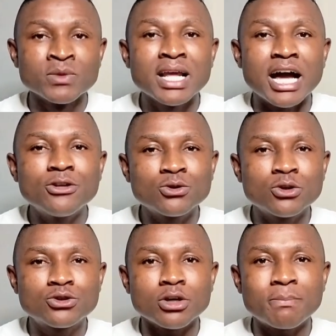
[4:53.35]
Are you to go
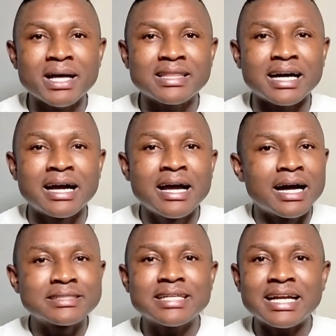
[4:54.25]
to your partner
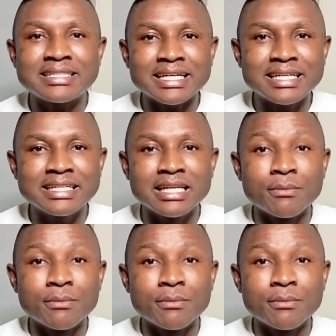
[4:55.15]
and start attacking them?